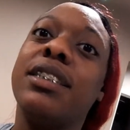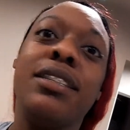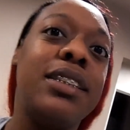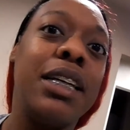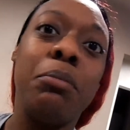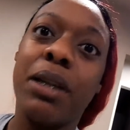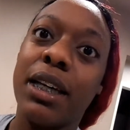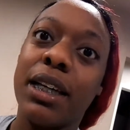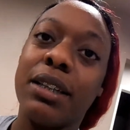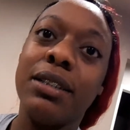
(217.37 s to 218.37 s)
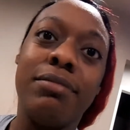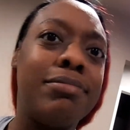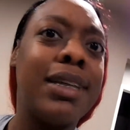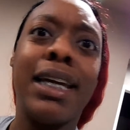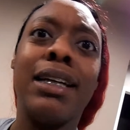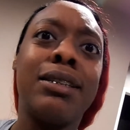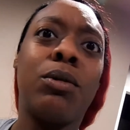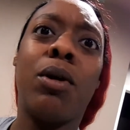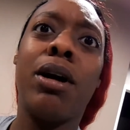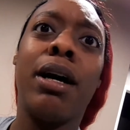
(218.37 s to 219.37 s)
Team Kia
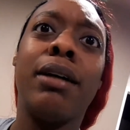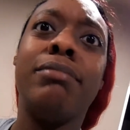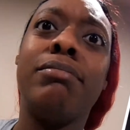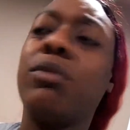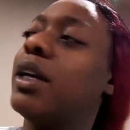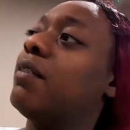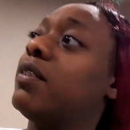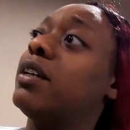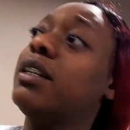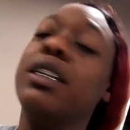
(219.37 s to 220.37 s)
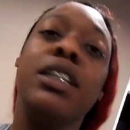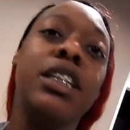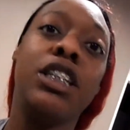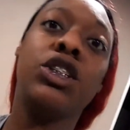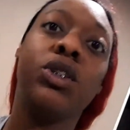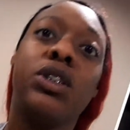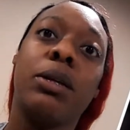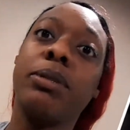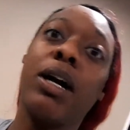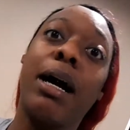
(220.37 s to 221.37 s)
Squad, whatever, because you
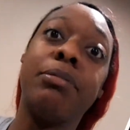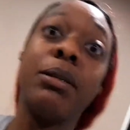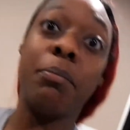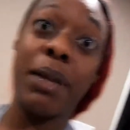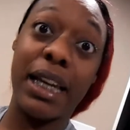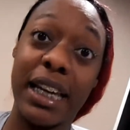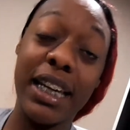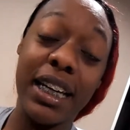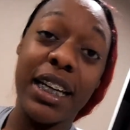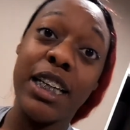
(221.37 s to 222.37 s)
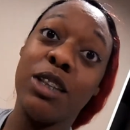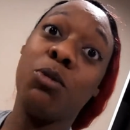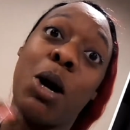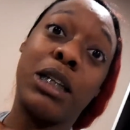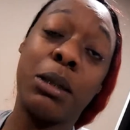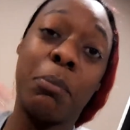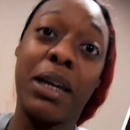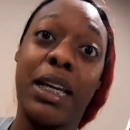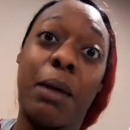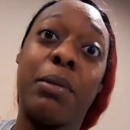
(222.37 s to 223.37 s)
subscribe to me, you watching
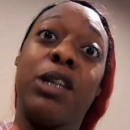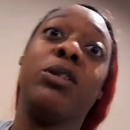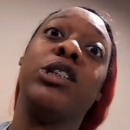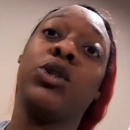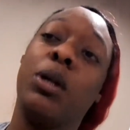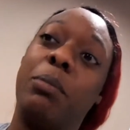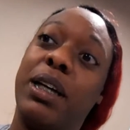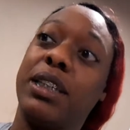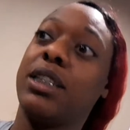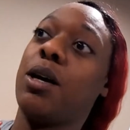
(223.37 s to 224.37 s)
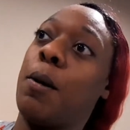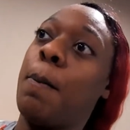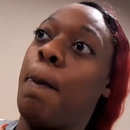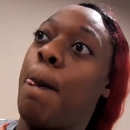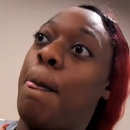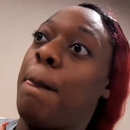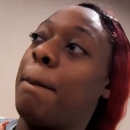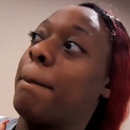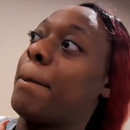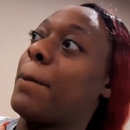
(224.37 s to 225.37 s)
me, that means you enjoy me. So
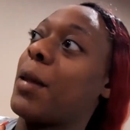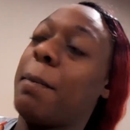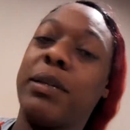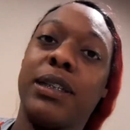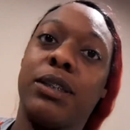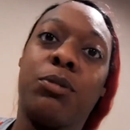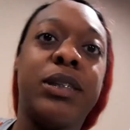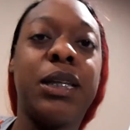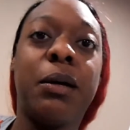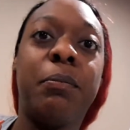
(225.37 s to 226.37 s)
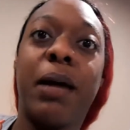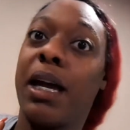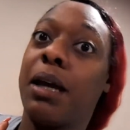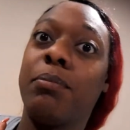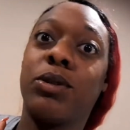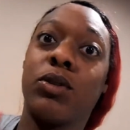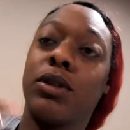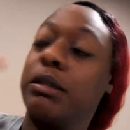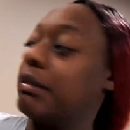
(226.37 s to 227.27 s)
I'm just, what's up, babes, or